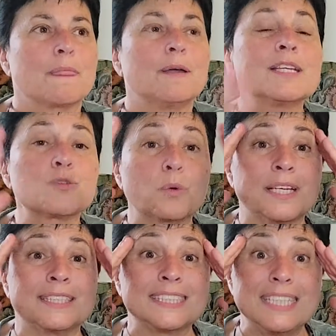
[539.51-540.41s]

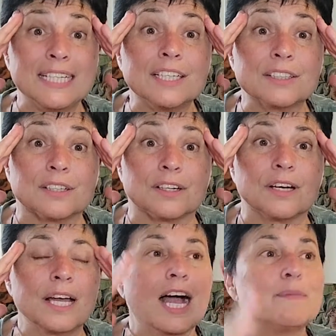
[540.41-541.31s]
It's in here.
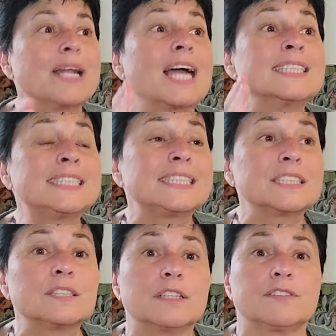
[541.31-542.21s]
I mean, I
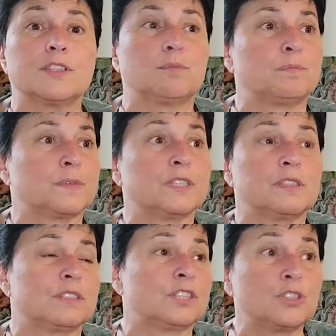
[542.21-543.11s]
still love
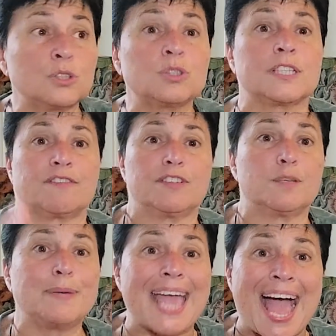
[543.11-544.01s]
to do stuff and
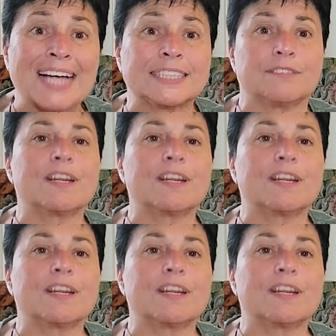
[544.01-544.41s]
to be active, and